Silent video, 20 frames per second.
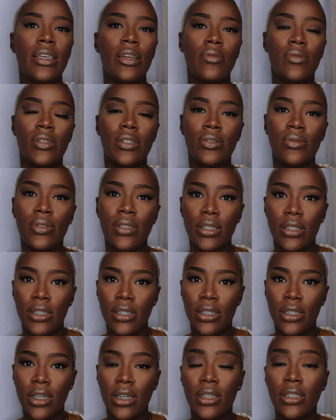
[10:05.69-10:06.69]
It reduces
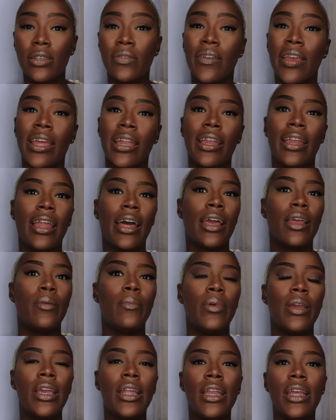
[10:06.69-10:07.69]
the chance of getting
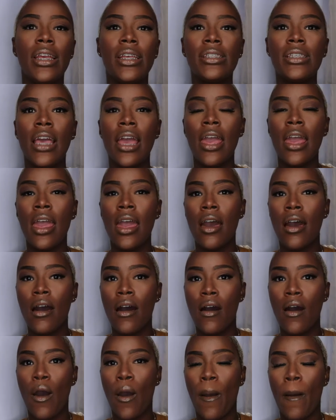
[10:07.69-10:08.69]
diabetes.
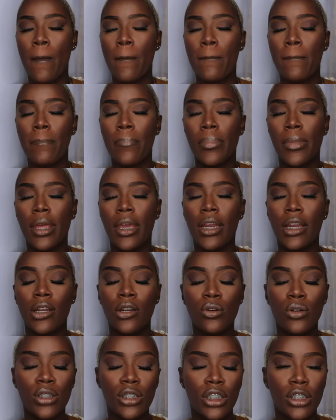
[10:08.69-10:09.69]
Um, it
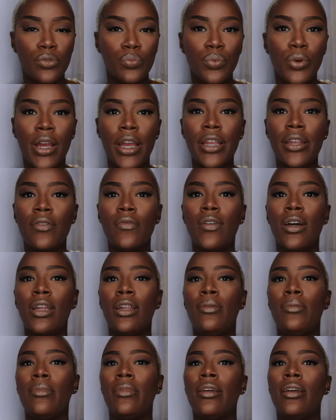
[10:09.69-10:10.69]
increases brain
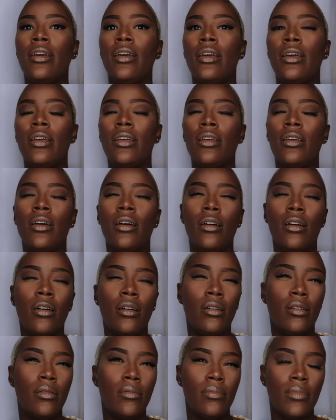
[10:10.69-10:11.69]
development.
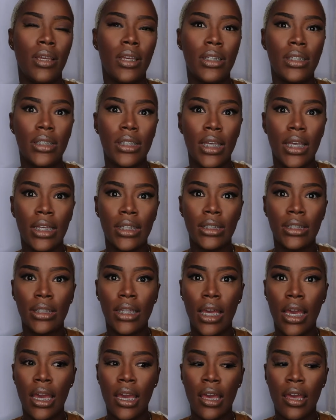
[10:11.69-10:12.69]
Um, it says
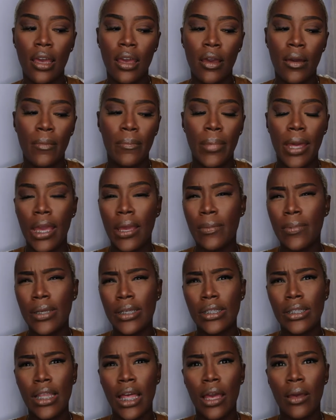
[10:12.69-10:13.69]
that
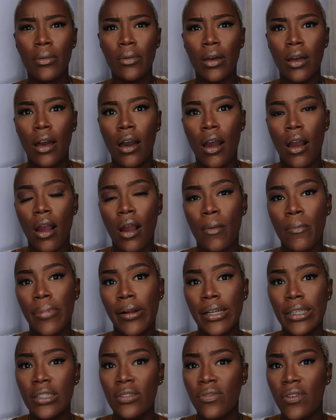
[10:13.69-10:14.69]
babies that are
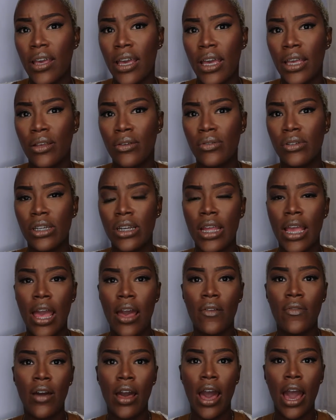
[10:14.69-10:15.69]
breastfed usually
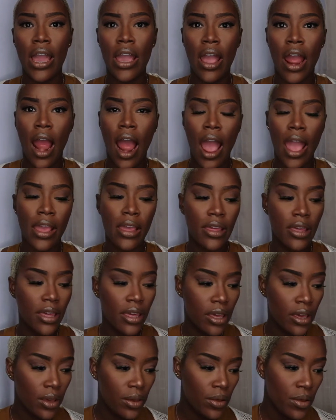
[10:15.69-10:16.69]
have a higher
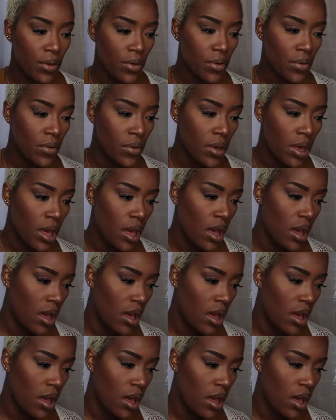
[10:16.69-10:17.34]
IQ.